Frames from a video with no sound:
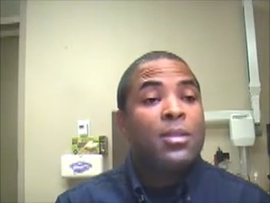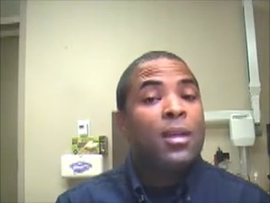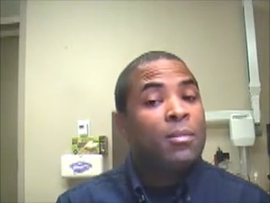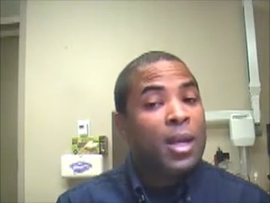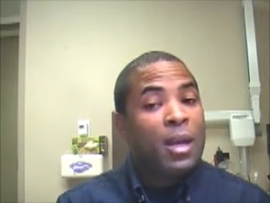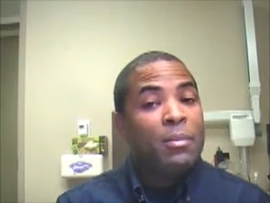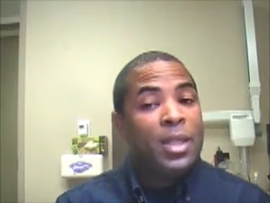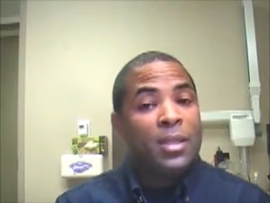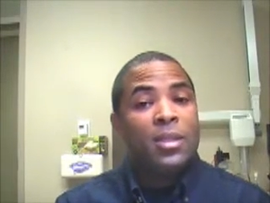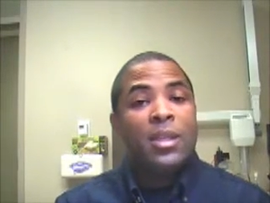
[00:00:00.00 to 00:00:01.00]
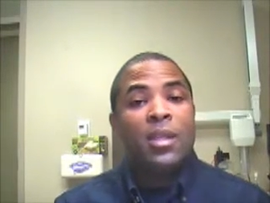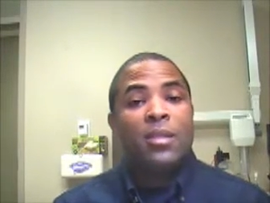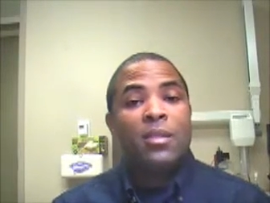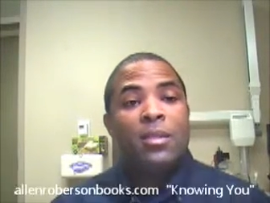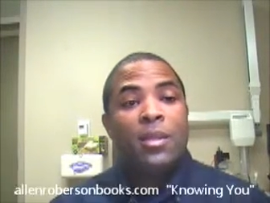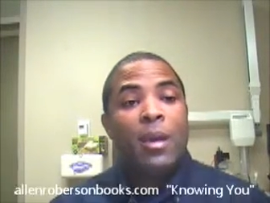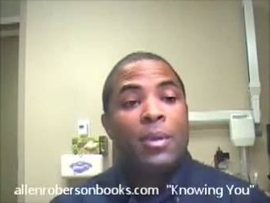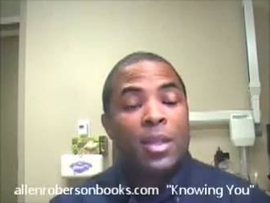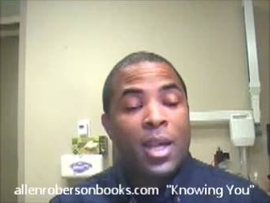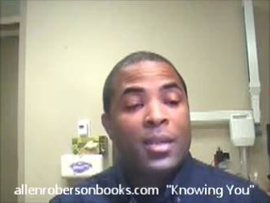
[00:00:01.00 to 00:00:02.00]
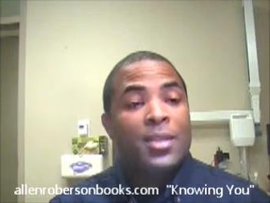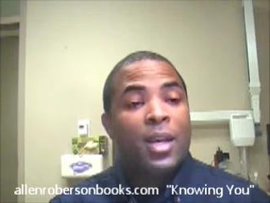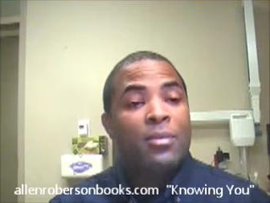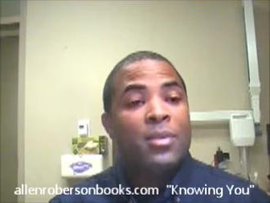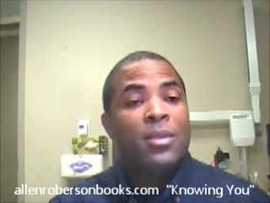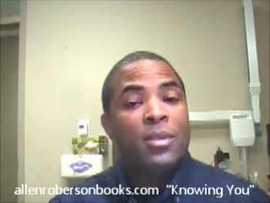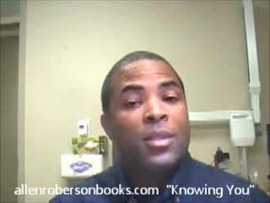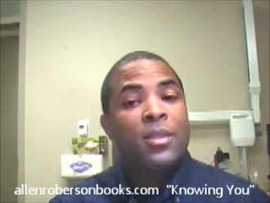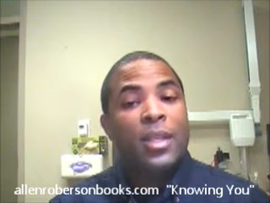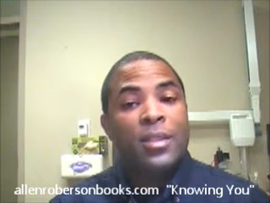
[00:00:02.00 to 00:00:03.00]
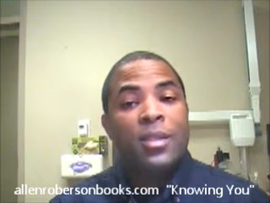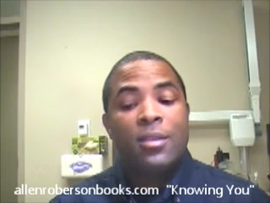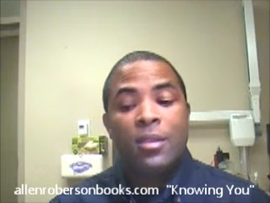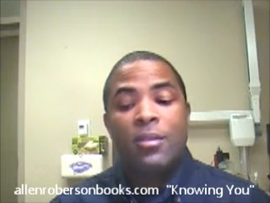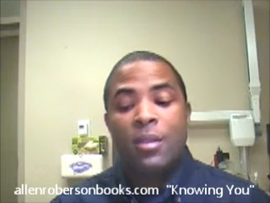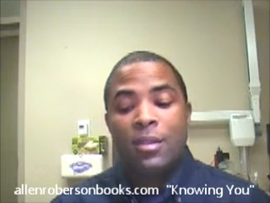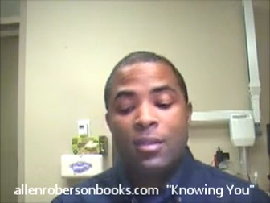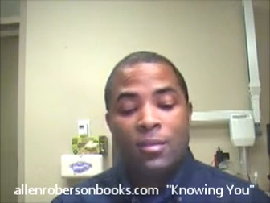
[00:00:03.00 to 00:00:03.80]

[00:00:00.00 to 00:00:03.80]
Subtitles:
Go on about our business now. You got me in the doctor's office doing it, so let's just do it.